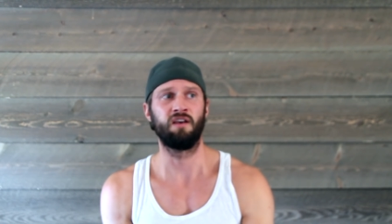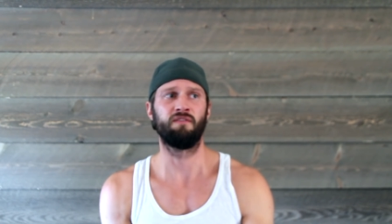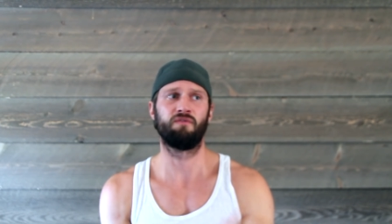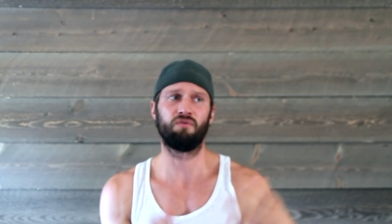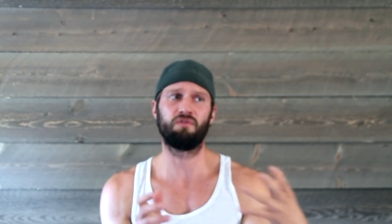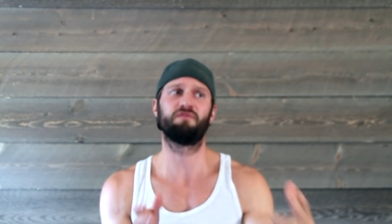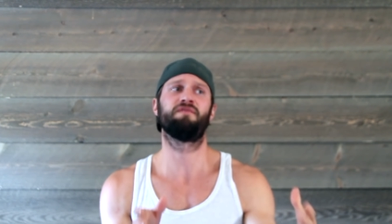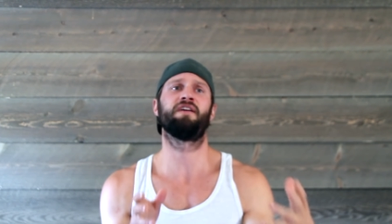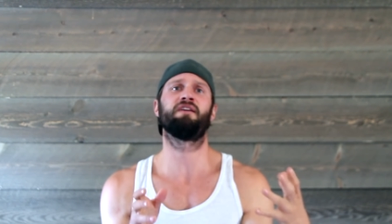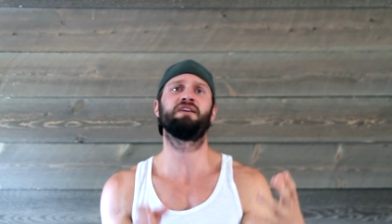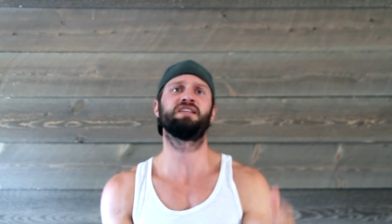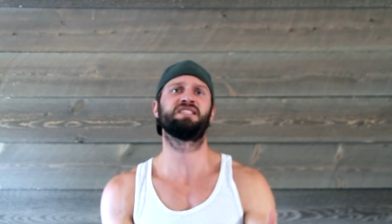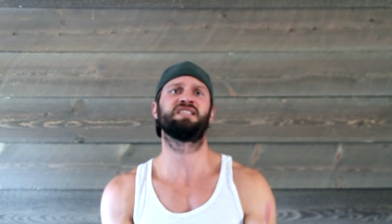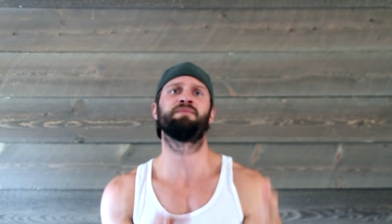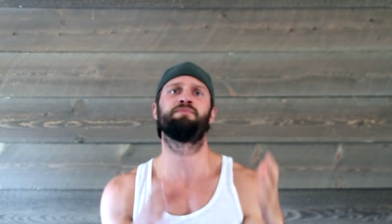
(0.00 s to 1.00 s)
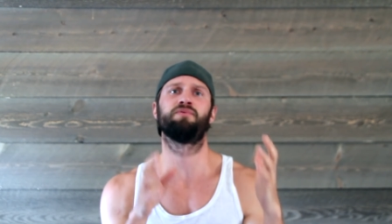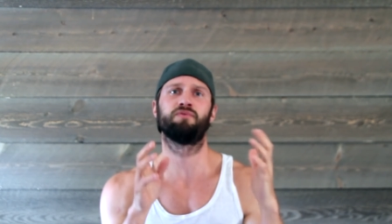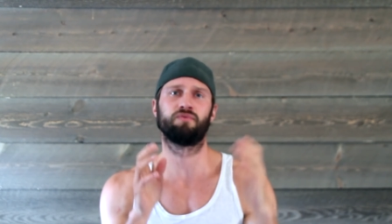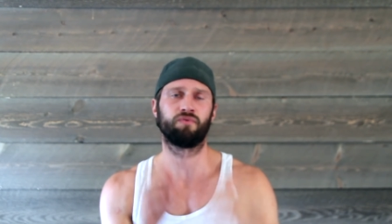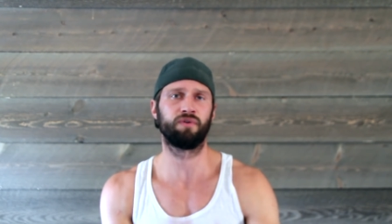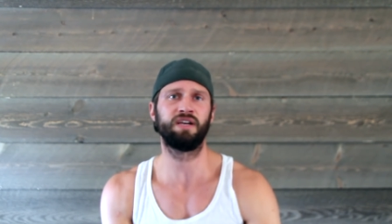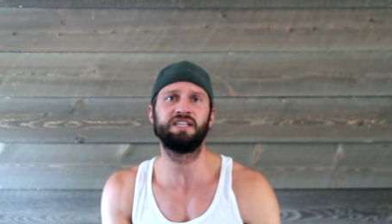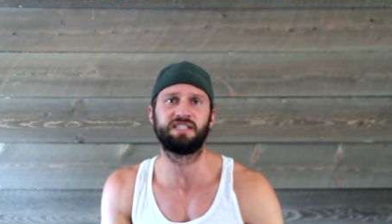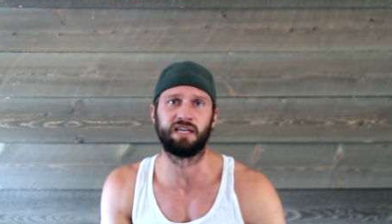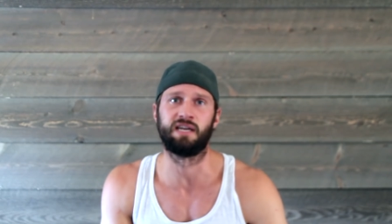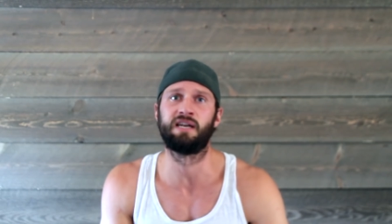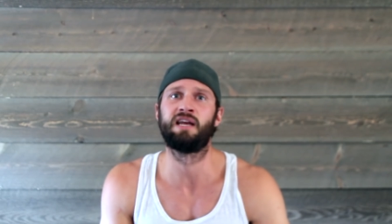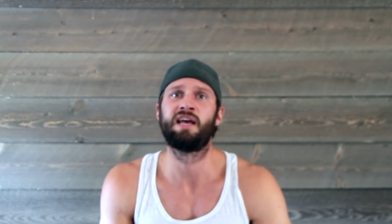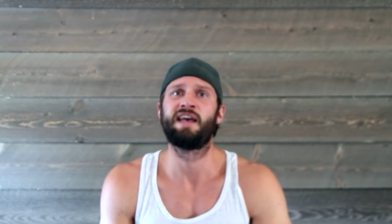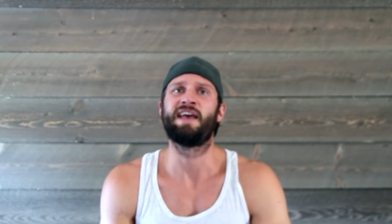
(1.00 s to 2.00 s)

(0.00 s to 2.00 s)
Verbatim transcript: for a very simple reason.